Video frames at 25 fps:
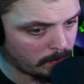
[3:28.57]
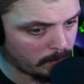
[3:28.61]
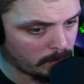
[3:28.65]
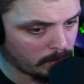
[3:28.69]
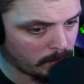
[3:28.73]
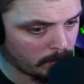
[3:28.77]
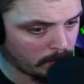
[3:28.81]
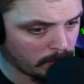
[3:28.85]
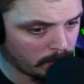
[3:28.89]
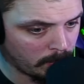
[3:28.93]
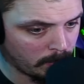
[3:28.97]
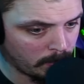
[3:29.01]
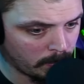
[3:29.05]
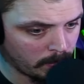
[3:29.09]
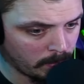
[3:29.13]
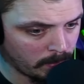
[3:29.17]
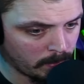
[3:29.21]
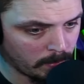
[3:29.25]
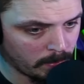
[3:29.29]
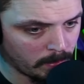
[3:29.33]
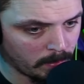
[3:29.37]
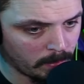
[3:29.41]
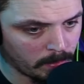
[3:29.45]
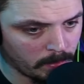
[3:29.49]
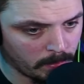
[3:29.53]

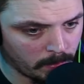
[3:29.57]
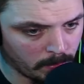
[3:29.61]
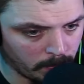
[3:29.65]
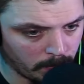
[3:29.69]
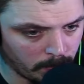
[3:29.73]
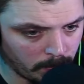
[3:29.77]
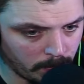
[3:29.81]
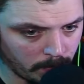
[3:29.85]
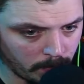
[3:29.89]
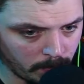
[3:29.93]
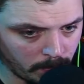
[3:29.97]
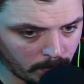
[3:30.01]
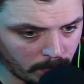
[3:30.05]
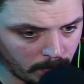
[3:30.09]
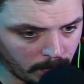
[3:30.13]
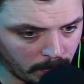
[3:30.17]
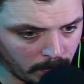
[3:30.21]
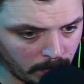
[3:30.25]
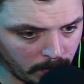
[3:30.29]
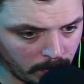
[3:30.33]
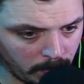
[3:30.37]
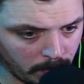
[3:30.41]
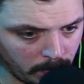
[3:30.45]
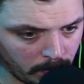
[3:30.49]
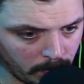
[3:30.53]

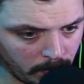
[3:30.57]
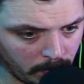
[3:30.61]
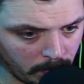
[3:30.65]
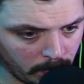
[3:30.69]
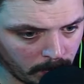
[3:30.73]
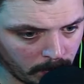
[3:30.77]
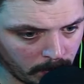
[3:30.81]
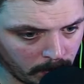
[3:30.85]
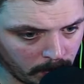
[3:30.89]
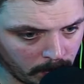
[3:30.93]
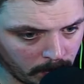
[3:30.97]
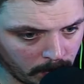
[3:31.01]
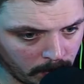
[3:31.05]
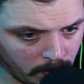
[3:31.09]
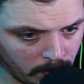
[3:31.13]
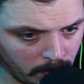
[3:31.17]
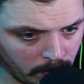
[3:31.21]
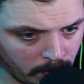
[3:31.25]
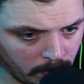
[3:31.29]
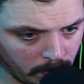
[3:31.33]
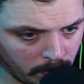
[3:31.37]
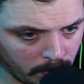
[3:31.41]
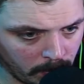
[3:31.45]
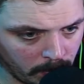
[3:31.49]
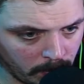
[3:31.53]

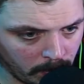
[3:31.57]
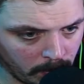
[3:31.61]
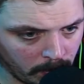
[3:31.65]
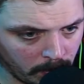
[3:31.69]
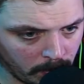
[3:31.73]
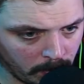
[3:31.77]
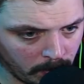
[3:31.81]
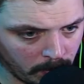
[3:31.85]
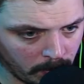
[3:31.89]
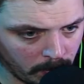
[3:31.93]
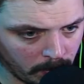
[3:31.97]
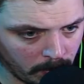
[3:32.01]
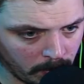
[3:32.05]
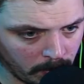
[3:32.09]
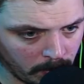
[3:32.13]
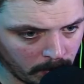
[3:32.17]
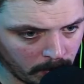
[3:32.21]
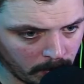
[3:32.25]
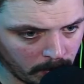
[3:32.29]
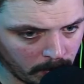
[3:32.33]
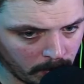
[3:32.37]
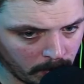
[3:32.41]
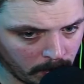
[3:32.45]
(silence)